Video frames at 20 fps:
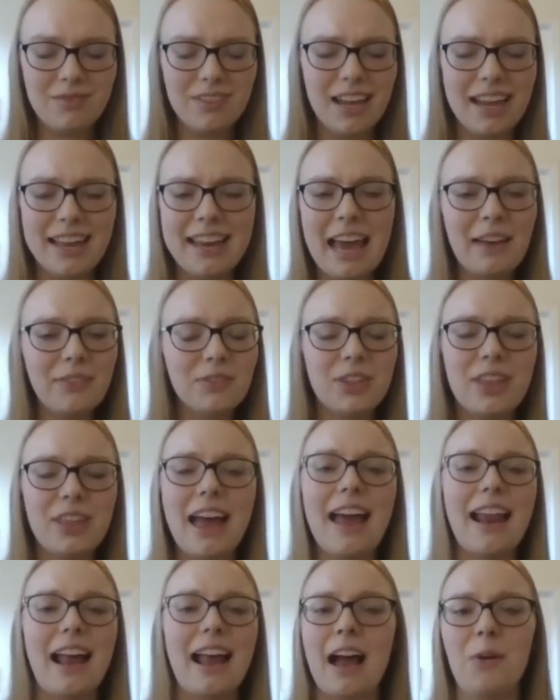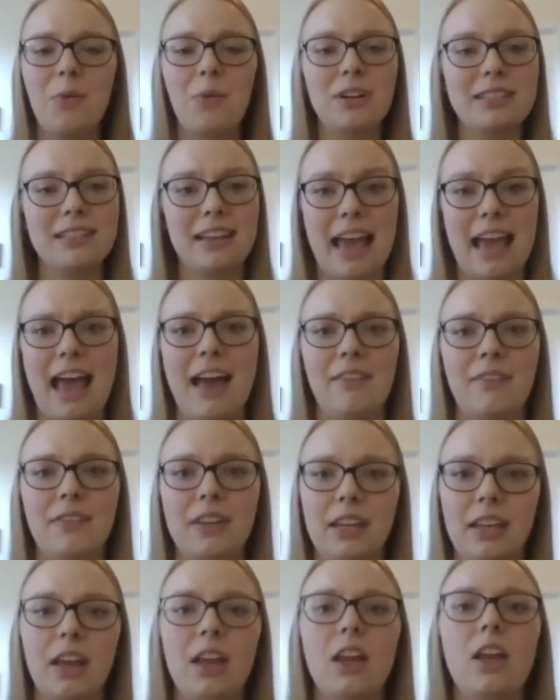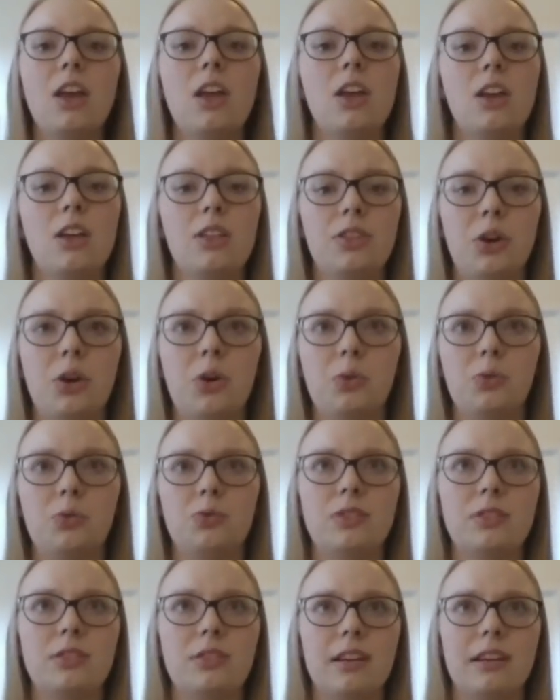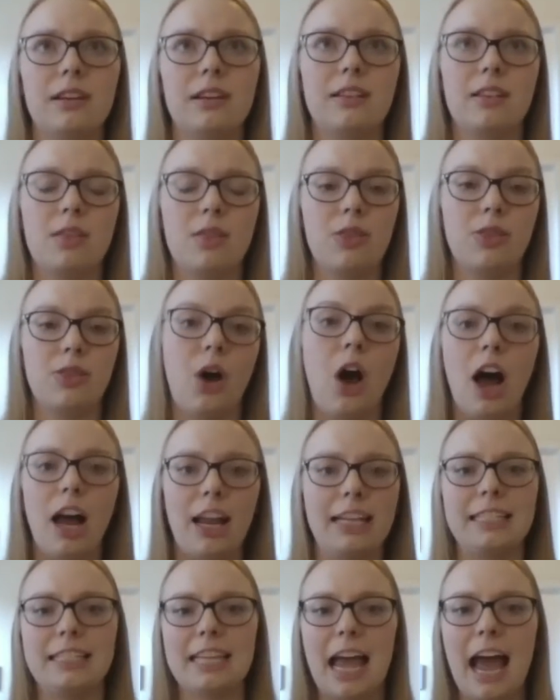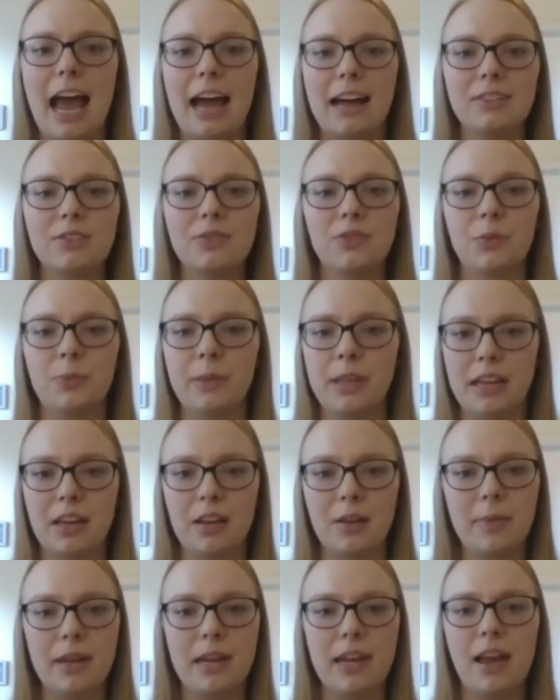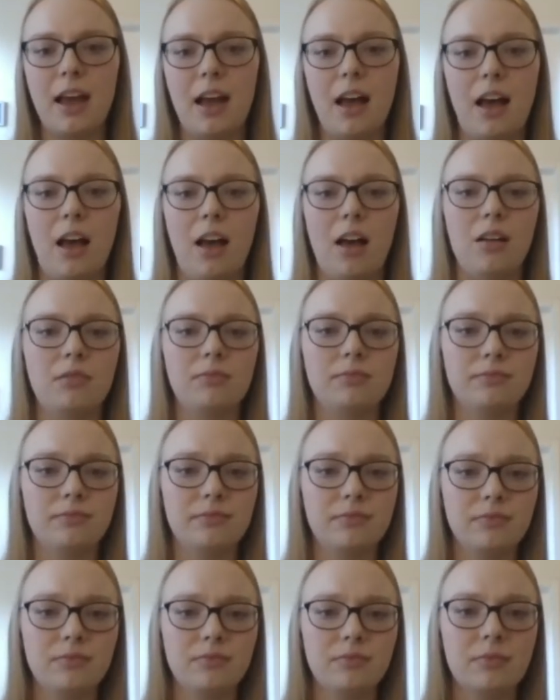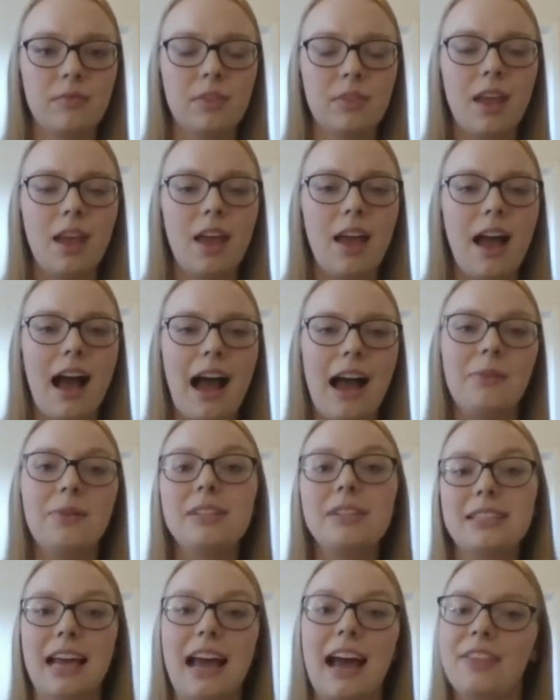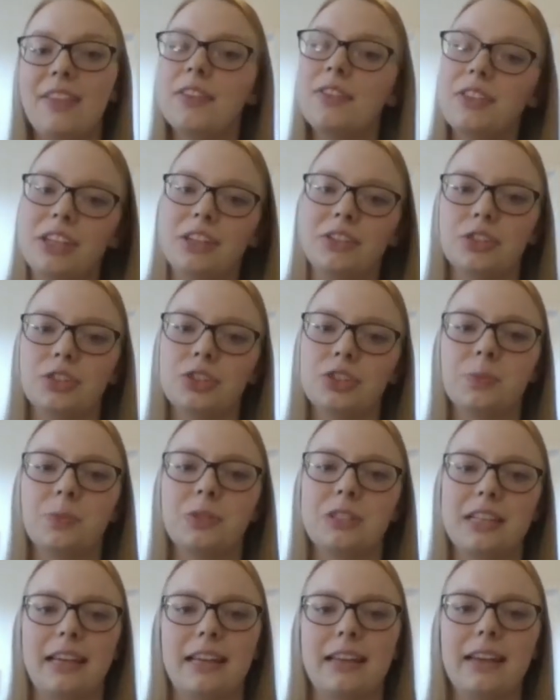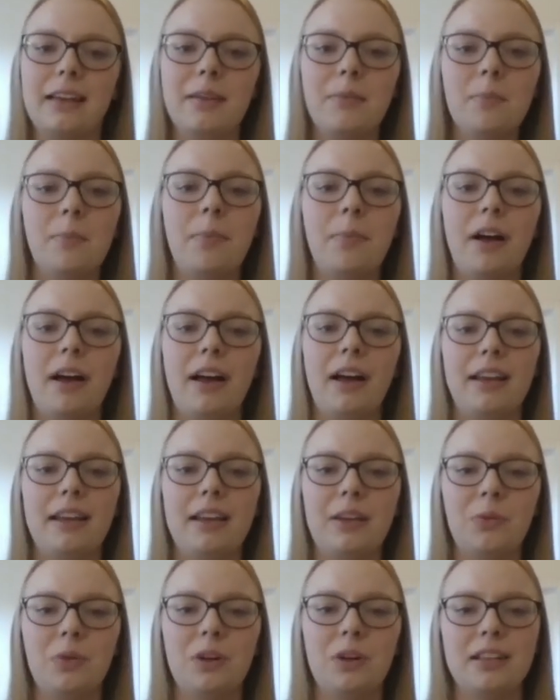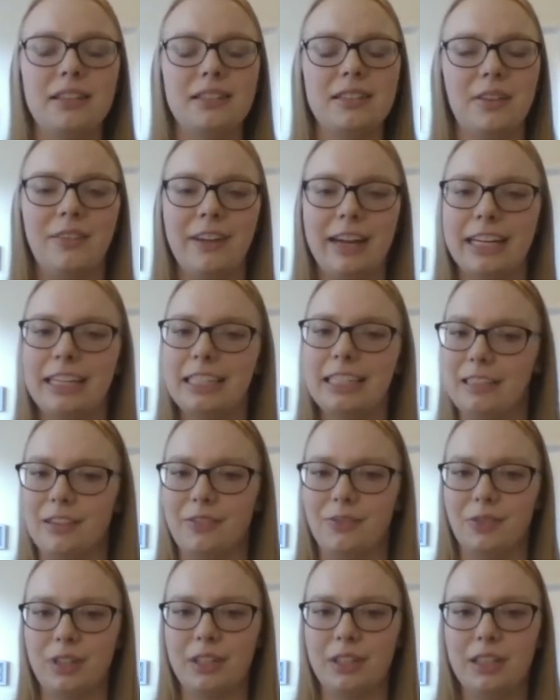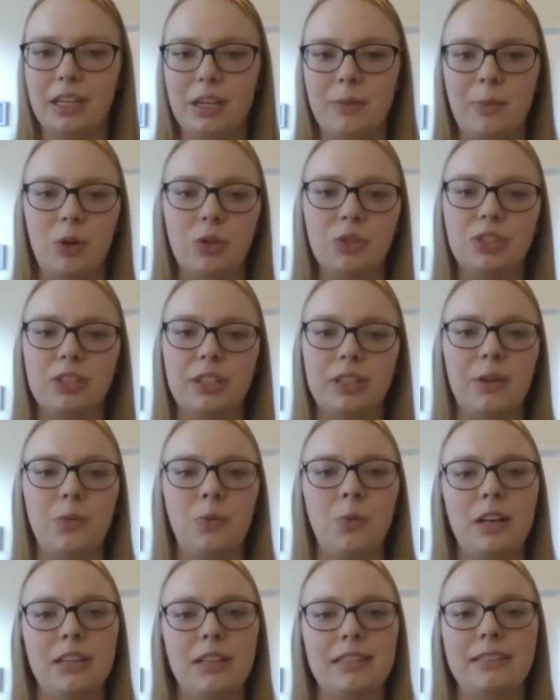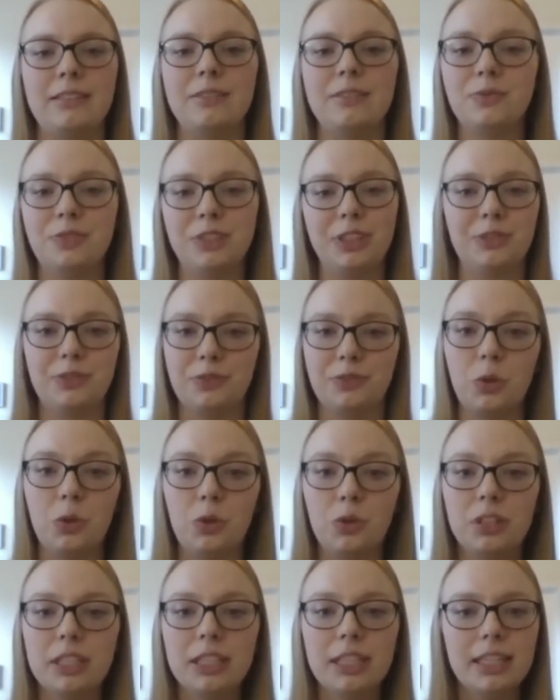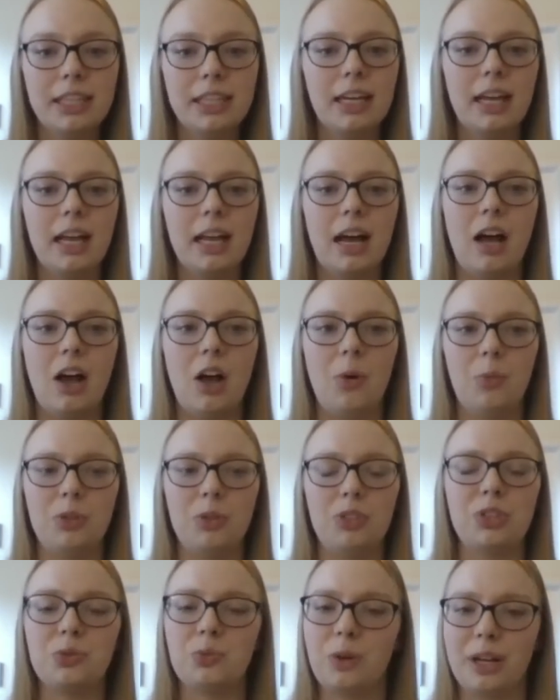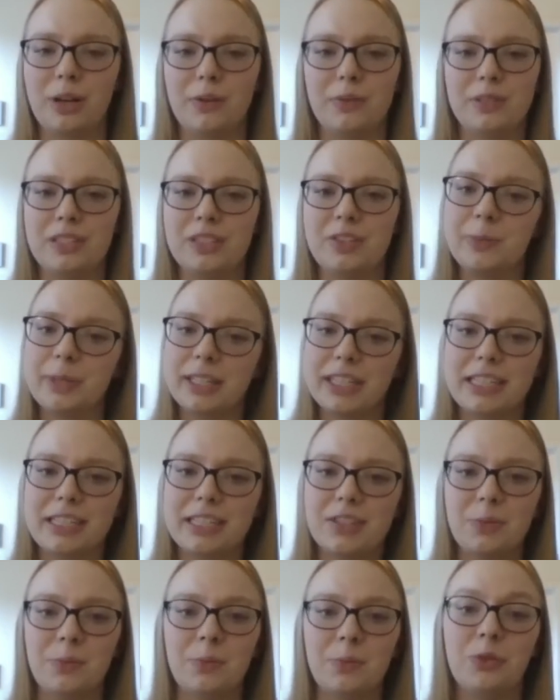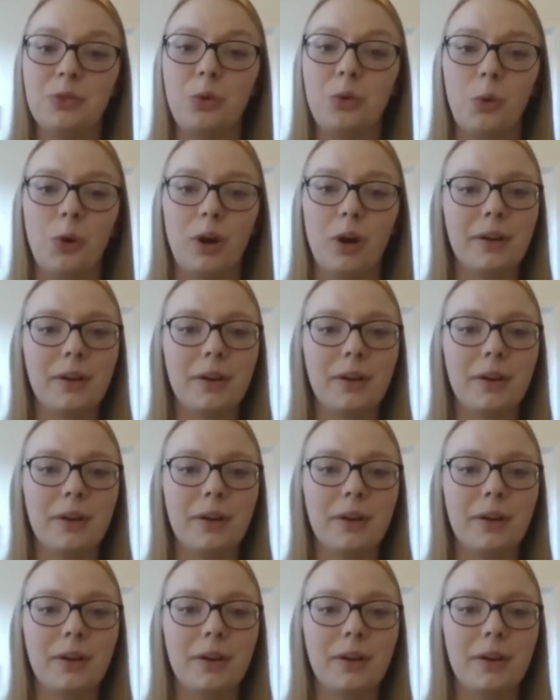And after that, I wasn't having those thought attacks from the enemy. I was sad that the internship was ending, but it was a very different emotion. It wasn't fearful, which is what I was experiencing before.